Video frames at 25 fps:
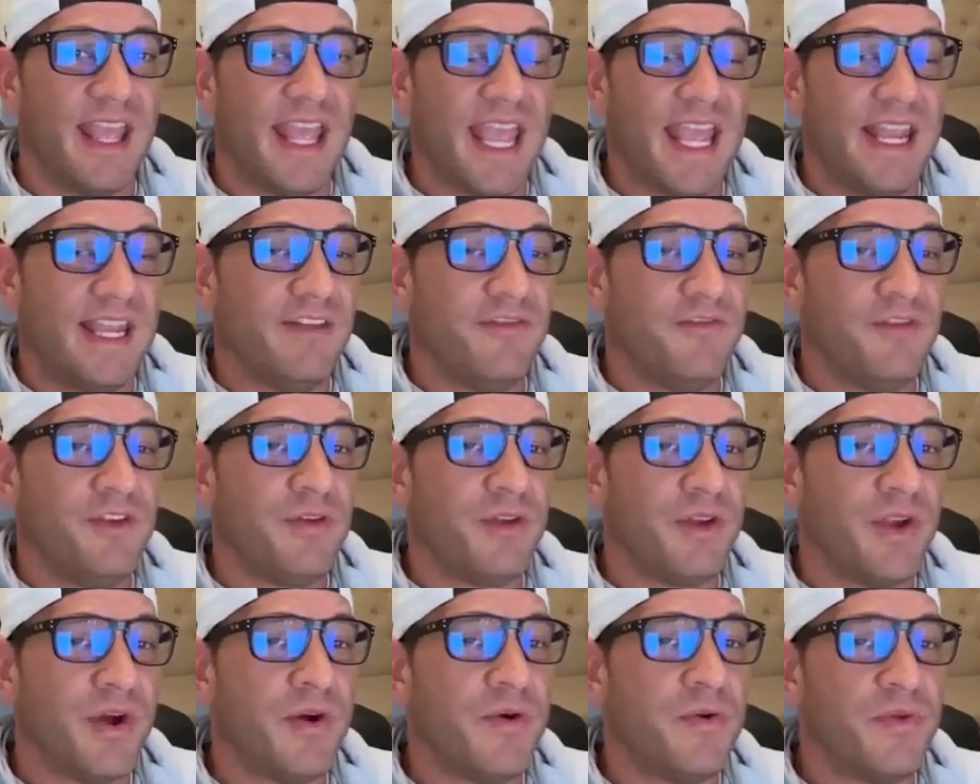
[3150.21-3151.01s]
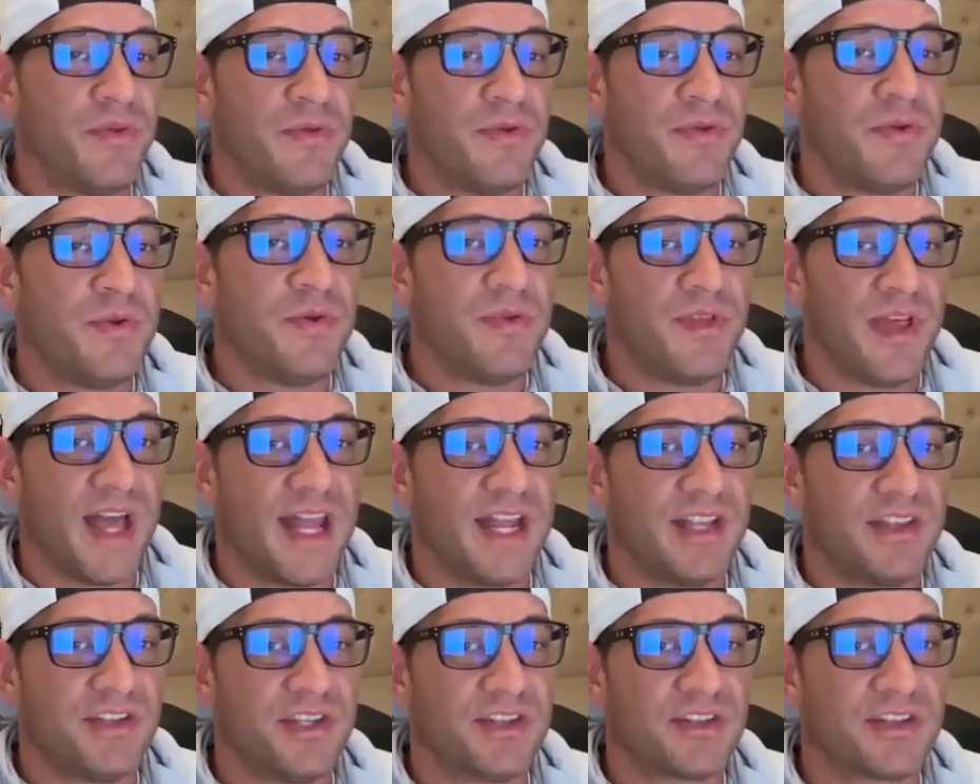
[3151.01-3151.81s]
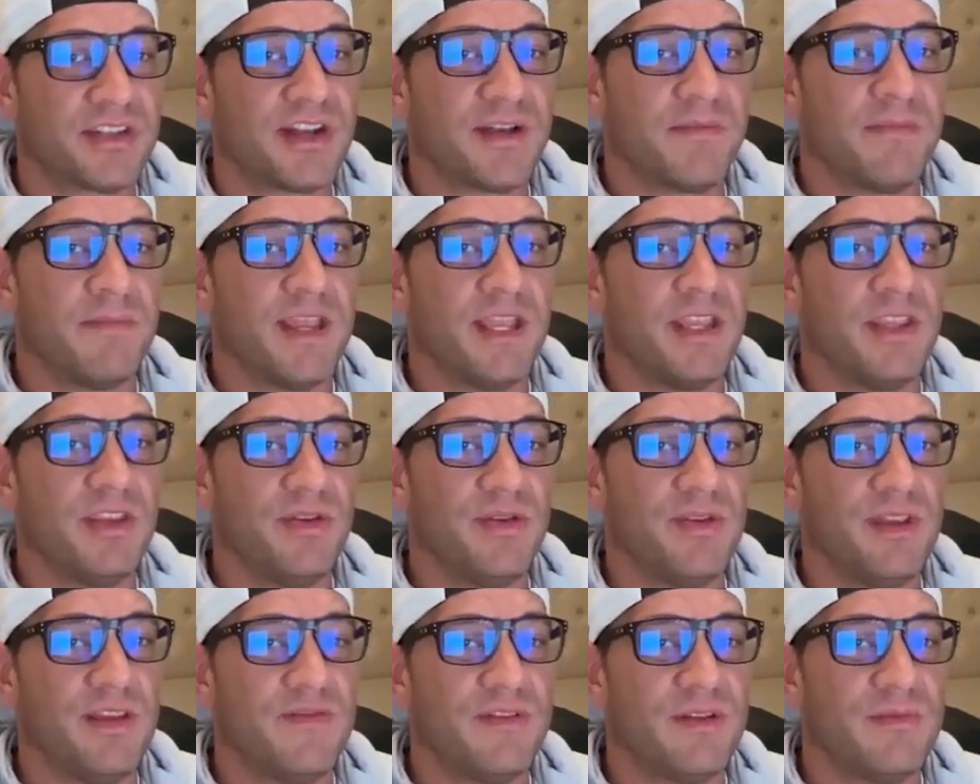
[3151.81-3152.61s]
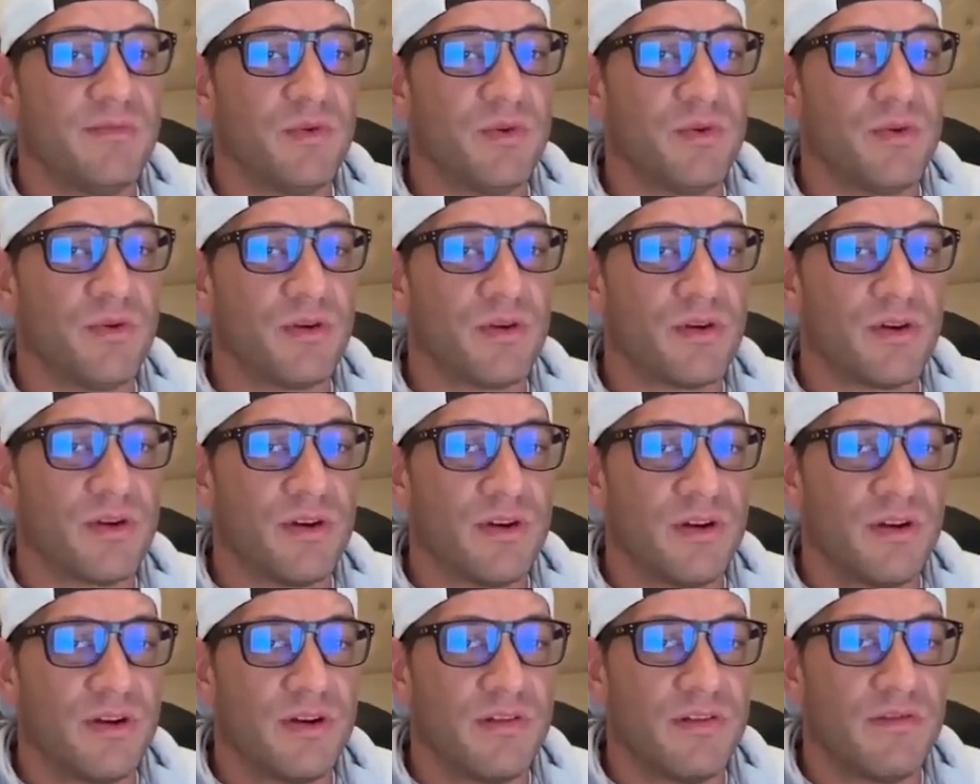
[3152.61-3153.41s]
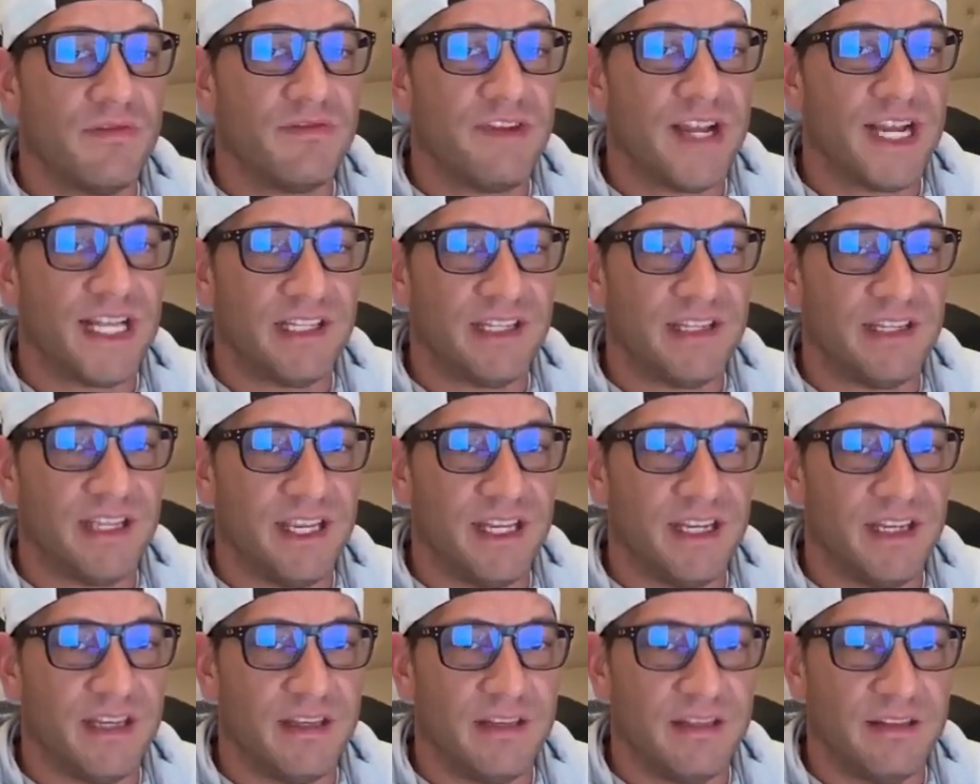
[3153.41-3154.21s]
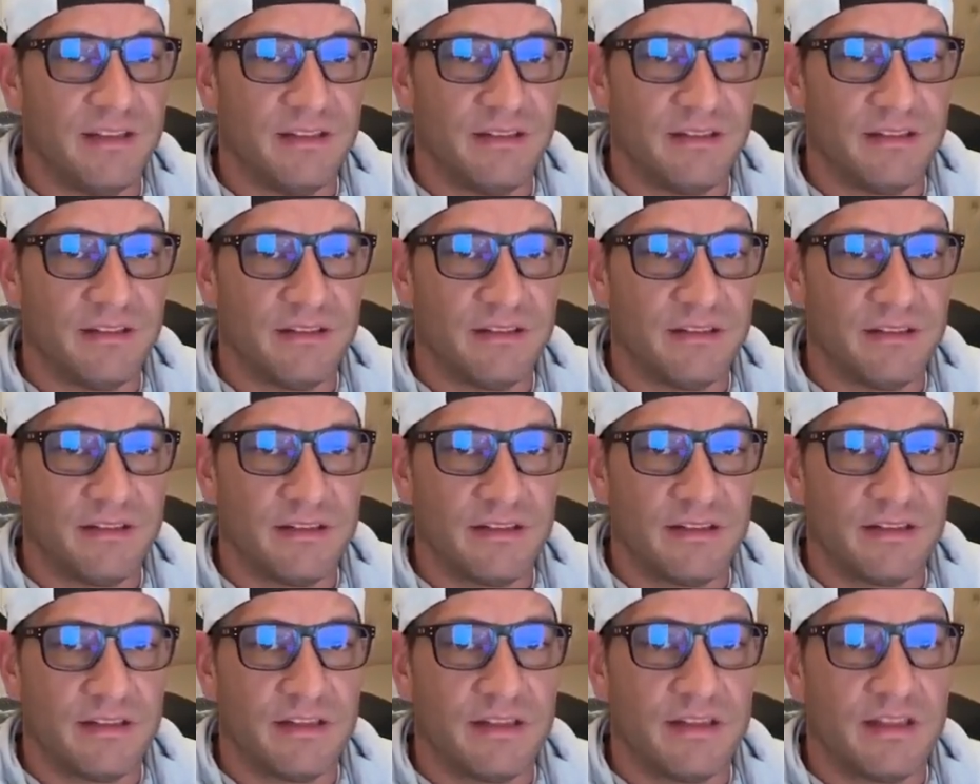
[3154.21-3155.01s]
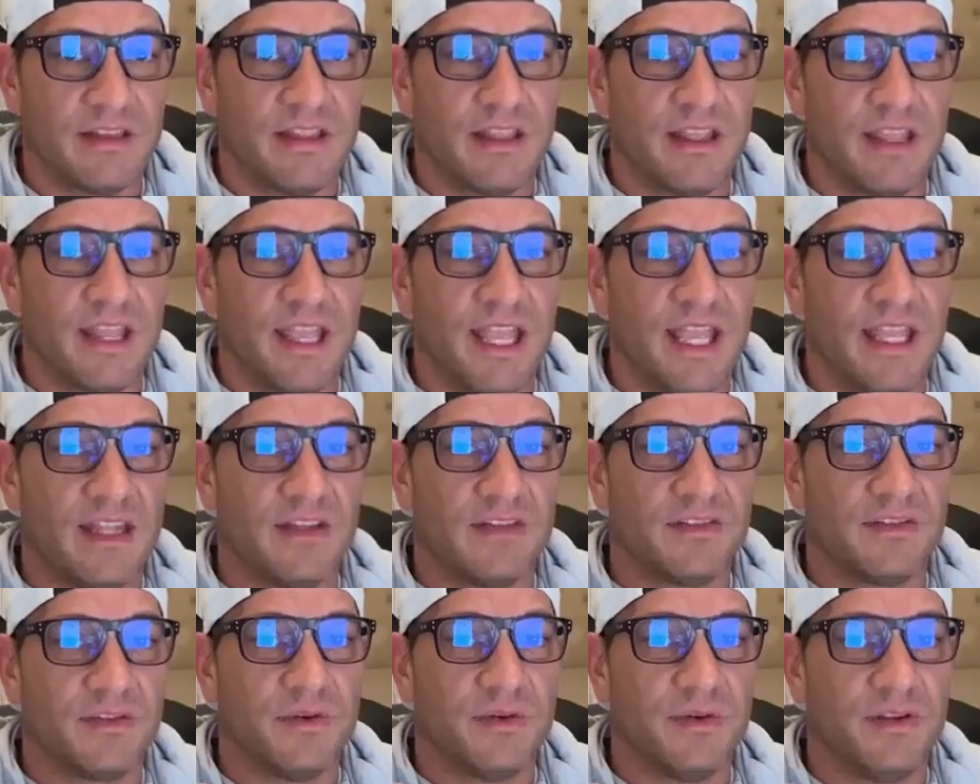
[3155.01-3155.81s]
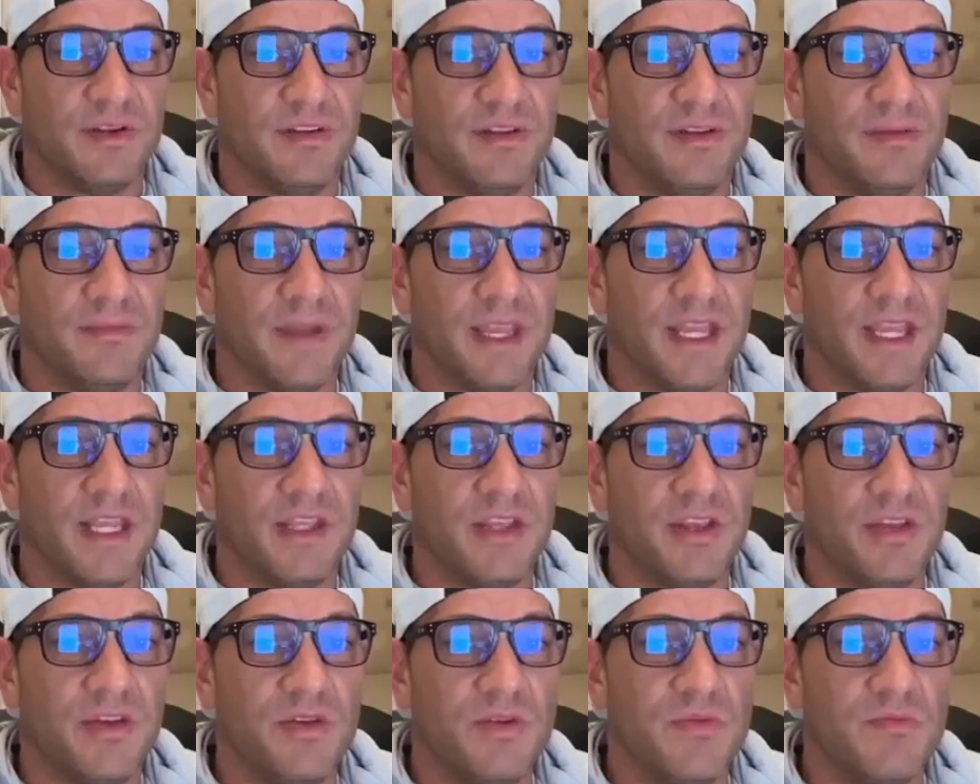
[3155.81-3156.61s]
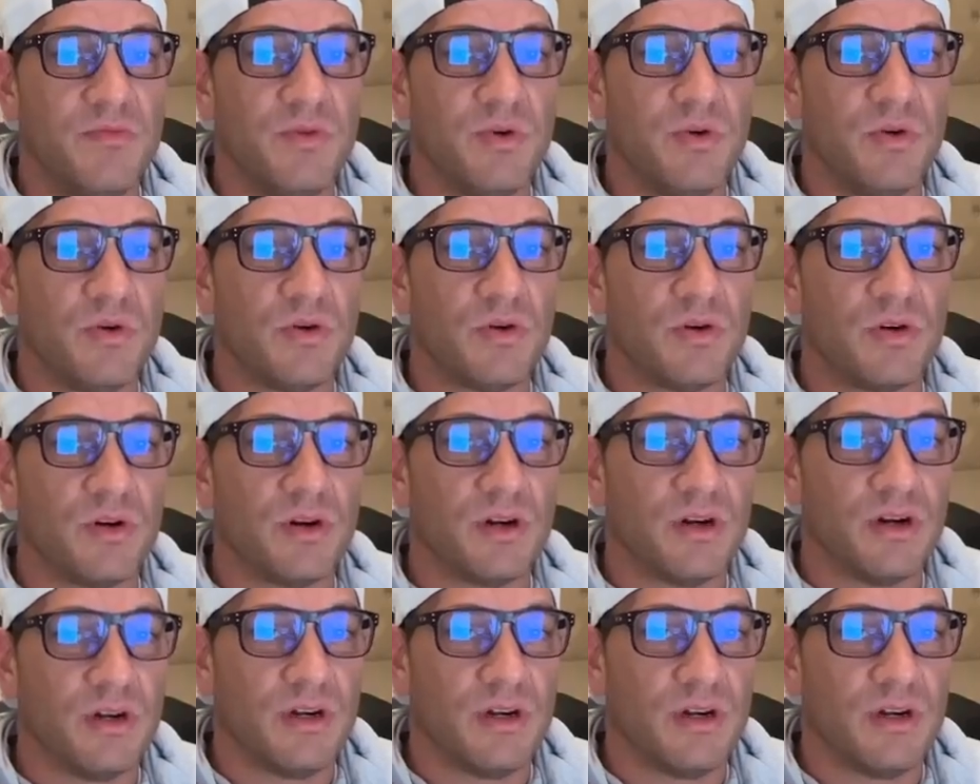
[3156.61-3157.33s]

And if you go through that, it's just going to make you even more validated, and it's going to make you more,